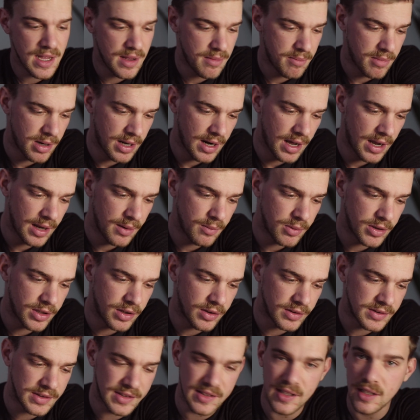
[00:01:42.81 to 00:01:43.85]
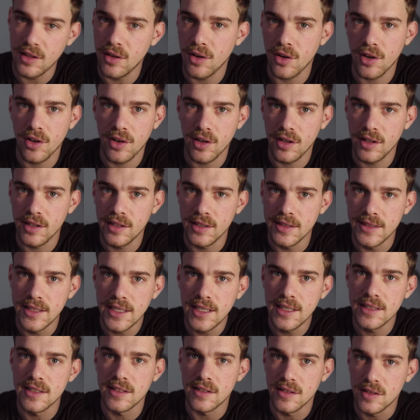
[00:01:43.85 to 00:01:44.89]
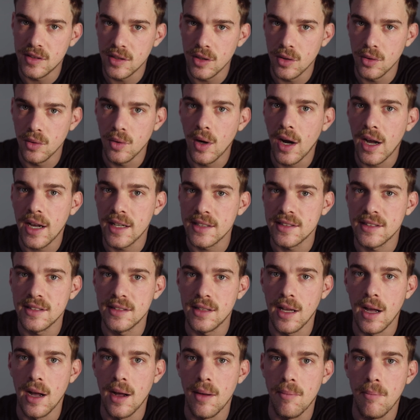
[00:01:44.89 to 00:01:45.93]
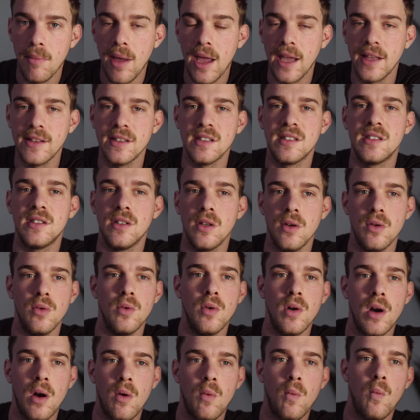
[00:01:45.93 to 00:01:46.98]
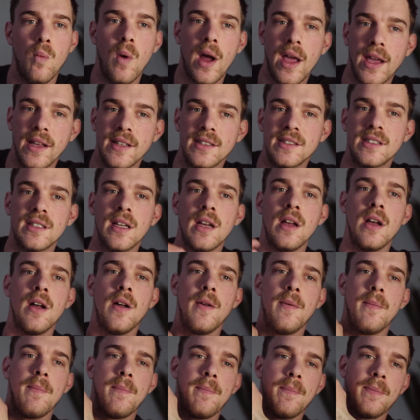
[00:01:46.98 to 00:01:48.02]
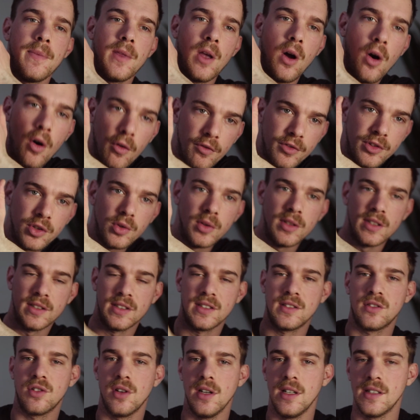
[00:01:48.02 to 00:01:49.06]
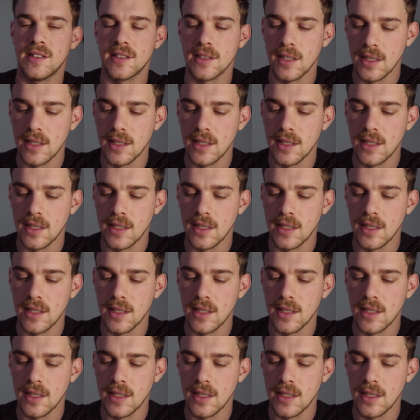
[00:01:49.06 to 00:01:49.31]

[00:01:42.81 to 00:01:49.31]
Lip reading: but I would consider these two as the main two ways of doing streets.